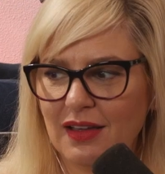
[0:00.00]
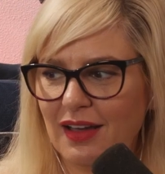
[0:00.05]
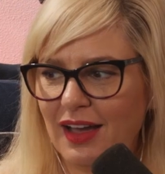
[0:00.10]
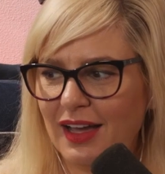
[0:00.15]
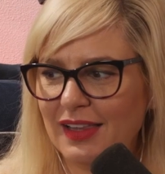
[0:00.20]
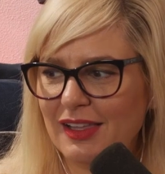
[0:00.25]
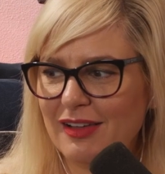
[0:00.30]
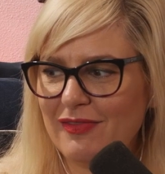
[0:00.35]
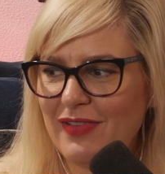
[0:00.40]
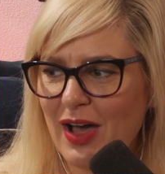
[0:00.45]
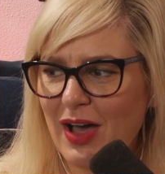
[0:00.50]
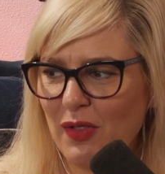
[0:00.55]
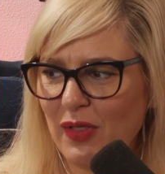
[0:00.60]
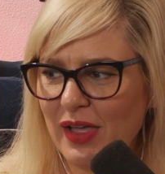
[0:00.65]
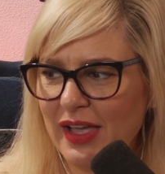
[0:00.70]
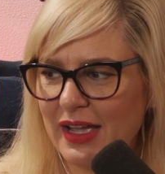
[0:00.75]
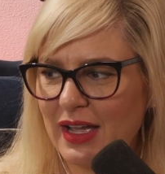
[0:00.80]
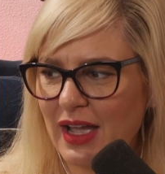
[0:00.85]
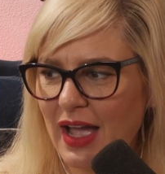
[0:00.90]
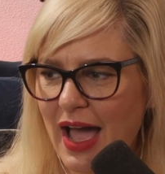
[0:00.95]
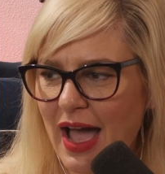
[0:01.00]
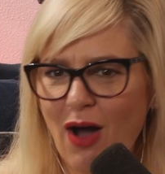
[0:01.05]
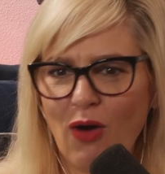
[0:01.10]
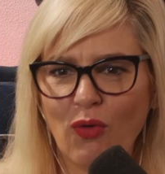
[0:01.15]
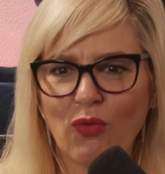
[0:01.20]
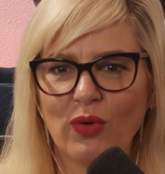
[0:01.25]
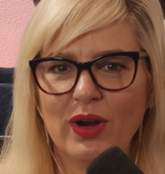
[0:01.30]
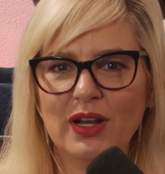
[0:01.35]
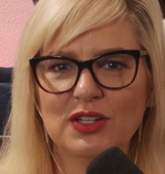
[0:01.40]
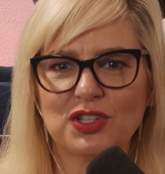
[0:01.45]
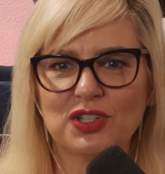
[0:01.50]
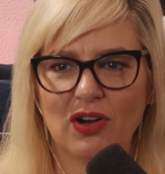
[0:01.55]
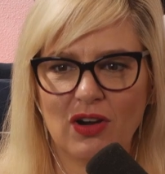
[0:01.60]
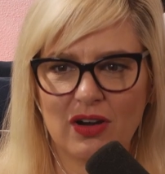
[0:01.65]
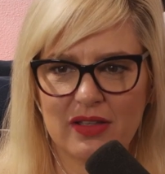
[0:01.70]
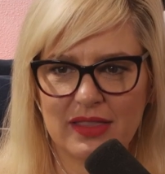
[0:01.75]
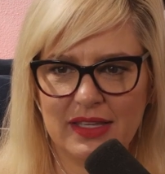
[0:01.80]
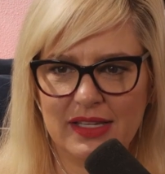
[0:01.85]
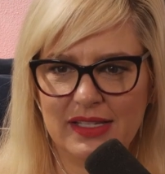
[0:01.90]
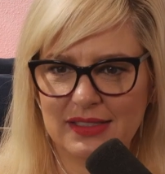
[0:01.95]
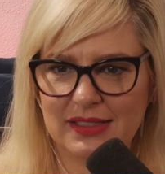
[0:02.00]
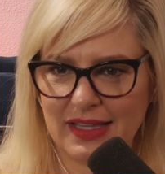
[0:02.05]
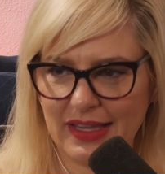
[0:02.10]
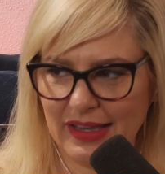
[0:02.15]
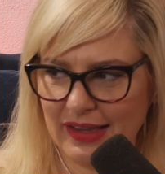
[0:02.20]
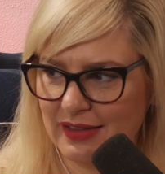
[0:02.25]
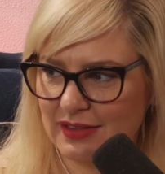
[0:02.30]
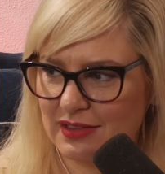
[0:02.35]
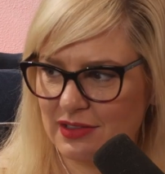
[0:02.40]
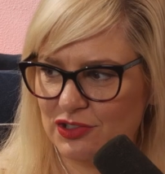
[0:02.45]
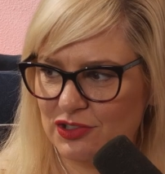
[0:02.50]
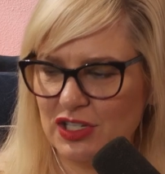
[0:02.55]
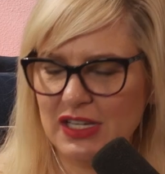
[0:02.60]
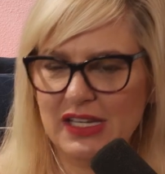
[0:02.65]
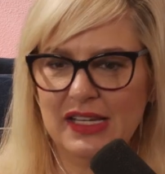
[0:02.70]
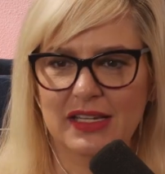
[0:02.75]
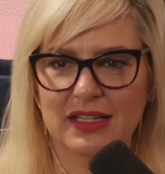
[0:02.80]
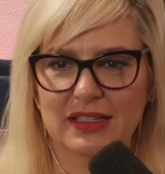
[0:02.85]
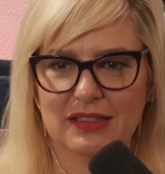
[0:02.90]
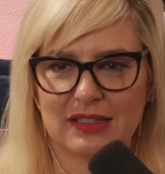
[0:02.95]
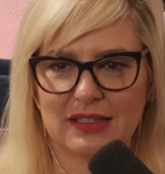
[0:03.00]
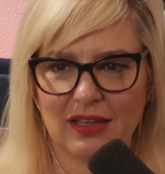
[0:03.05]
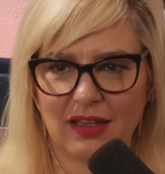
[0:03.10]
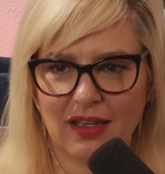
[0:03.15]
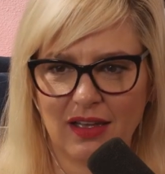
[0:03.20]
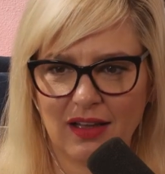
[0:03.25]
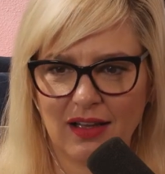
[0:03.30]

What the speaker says: I love how rich are these kids? Jeez.